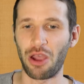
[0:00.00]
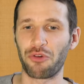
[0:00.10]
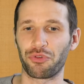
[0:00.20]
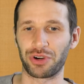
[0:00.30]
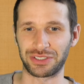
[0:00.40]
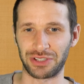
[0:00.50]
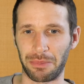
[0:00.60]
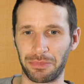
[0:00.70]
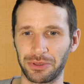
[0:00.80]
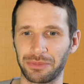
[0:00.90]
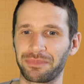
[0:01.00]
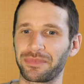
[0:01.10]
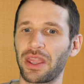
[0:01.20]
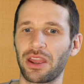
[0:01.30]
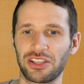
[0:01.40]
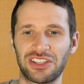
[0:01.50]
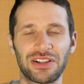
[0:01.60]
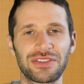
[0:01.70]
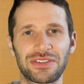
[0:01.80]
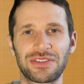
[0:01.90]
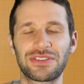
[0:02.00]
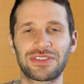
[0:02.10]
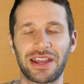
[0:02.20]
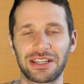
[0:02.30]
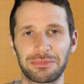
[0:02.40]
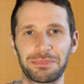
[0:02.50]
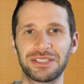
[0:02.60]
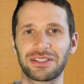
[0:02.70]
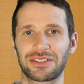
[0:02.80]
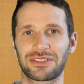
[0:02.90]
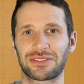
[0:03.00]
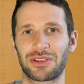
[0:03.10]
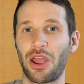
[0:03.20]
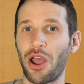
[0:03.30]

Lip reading: For example, Jansons and Peters.